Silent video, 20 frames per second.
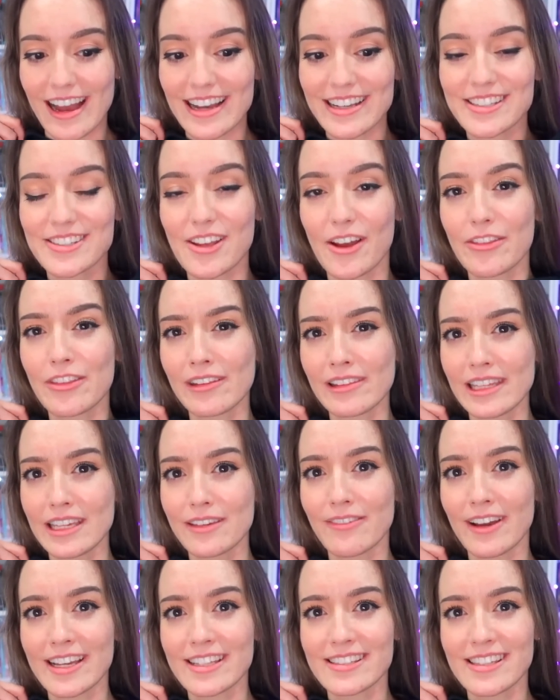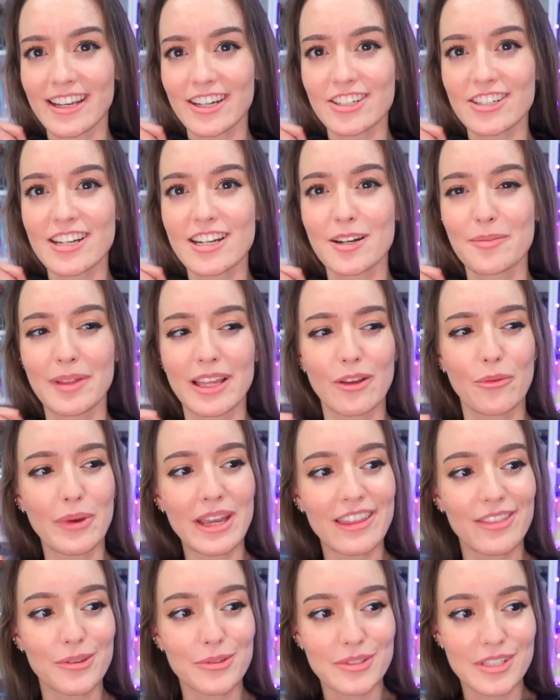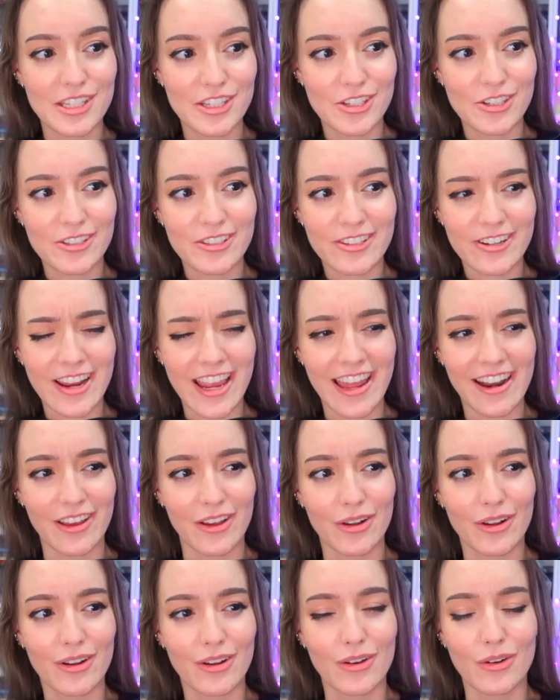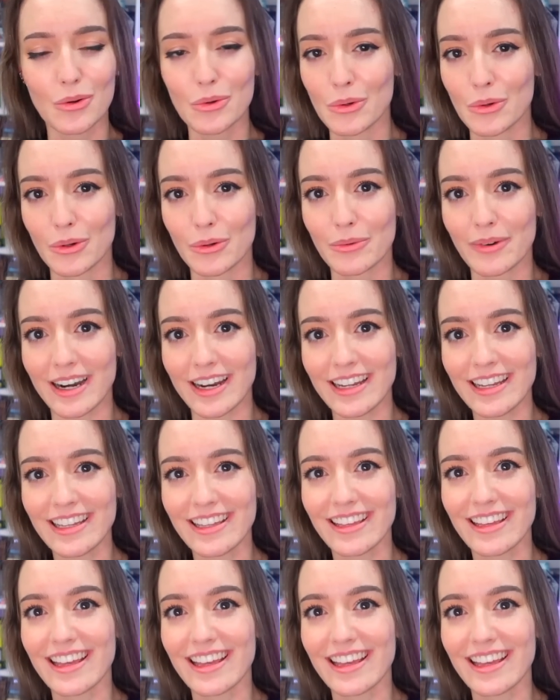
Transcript: I saw the Levi's section and I'm like, wait, those t-shirts are kind of cool, right?